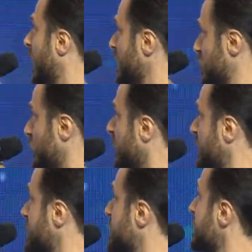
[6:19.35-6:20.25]

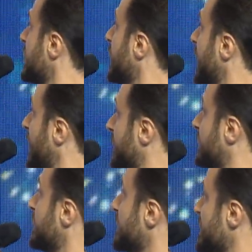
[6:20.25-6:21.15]
circuits,
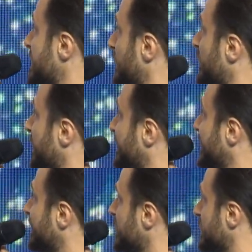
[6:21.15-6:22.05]
and some of the
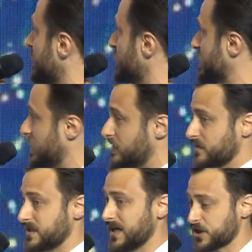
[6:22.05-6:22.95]
details that you see here
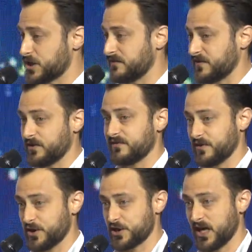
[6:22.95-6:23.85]
is actually very,
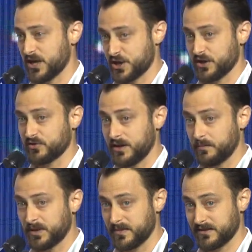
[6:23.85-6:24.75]
very challenging to
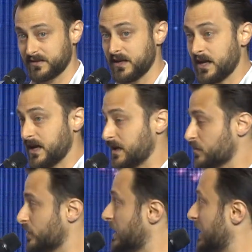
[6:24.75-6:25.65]
implement, and I'm
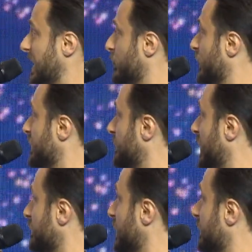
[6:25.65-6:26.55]
going to elaborate
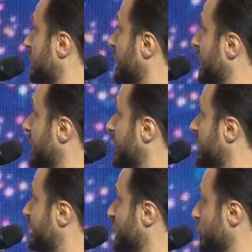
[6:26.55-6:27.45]
about that in
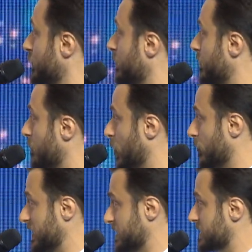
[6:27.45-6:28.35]
a few
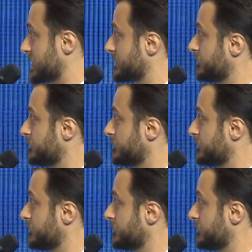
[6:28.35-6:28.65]
moments.